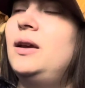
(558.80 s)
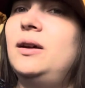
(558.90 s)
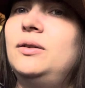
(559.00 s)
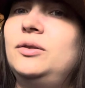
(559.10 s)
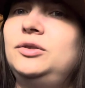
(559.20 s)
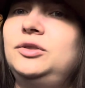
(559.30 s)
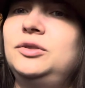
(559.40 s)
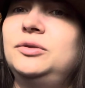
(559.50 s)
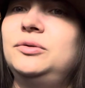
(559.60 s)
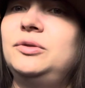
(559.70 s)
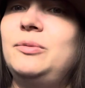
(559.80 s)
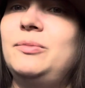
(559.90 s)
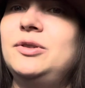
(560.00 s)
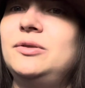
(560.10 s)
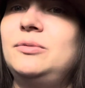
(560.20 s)
And also,
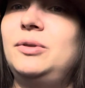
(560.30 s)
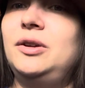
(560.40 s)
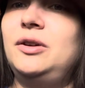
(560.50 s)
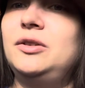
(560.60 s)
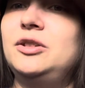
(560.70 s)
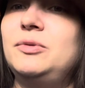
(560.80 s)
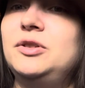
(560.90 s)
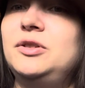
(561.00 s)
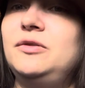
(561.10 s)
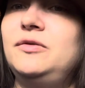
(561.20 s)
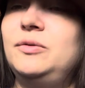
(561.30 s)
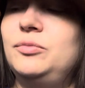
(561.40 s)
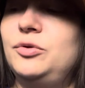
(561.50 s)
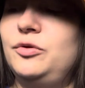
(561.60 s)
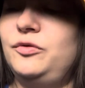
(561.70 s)
Play Arts must have
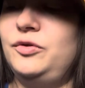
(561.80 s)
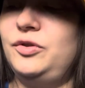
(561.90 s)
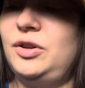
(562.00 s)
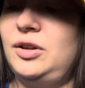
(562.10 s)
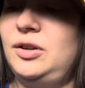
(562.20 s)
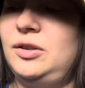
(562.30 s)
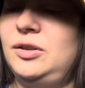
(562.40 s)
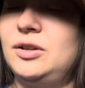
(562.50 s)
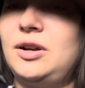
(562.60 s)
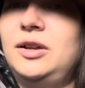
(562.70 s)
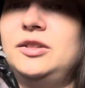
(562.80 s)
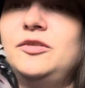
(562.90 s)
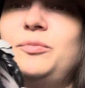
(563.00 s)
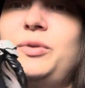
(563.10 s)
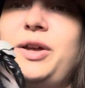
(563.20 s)
improved the kinds
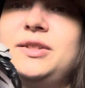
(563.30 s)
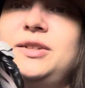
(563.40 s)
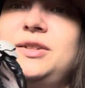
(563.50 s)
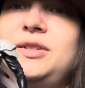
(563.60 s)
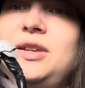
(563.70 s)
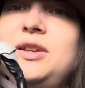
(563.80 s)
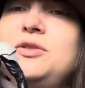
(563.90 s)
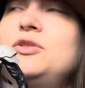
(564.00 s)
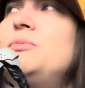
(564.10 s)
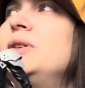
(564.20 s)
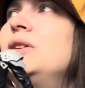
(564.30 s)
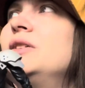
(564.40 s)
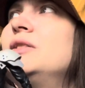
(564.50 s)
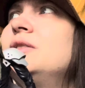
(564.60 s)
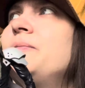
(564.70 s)
of plastics they use,
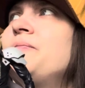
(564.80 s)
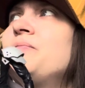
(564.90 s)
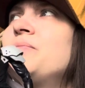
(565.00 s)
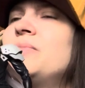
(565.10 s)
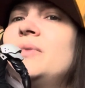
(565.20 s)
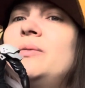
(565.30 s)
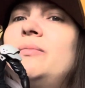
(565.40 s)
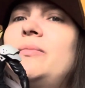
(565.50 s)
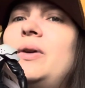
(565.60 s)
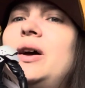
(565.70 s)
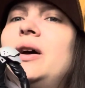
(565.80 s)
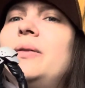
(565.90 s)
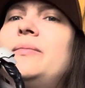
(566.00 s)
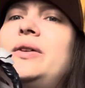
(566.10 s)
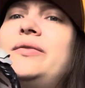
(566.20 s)
because
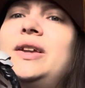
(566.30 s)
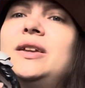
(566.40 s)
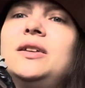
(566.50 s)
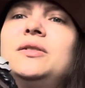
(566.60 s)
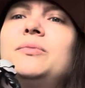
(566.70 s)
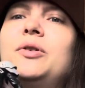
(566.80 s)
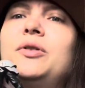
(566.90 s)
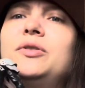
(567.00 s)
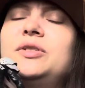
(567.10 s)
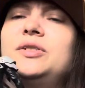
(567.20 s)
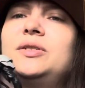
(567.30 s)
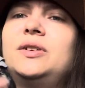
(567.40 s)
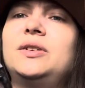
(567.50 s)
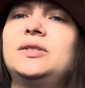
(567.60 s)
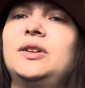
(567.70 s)
I've had a Kingdom Hearts
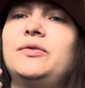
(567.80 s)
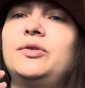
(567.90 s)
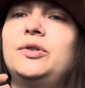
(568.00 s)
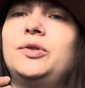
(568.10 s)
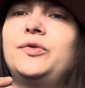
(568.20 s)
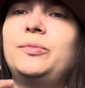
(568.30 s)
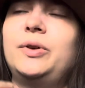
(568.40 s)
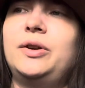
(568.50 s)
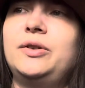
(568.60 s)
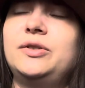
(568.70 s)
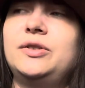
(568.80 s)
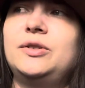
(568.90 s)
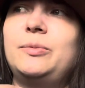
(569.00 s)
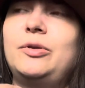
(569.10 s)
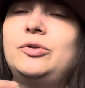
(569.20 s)
Sephiroth from Play Arts since
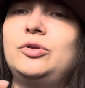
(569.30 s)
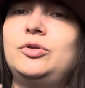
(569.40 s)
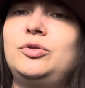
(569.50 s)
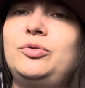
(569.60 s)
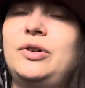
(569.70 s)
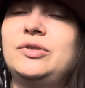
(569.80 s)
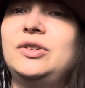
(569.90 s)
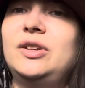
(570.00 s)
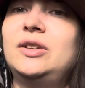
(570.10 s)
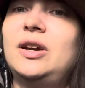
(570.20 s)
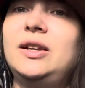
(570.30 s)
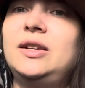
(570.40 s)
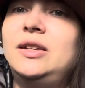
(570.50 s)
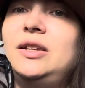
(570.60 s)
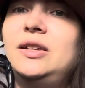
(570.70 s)
about 2009,
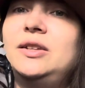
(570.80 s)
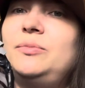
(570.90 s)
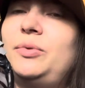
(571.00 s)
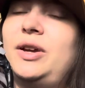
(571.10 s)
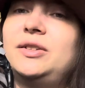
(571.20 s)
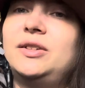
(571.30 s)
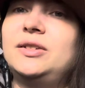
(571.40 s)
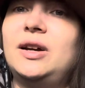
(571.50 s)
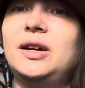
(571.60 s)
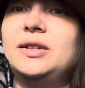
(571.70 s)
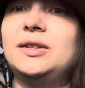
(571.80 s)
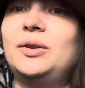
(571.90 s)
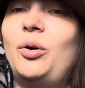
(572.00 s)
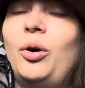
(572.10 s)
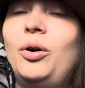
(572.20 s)
and he doesn't plasticize at
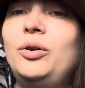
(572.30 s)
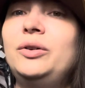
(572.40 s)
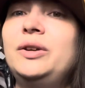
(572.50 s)
all.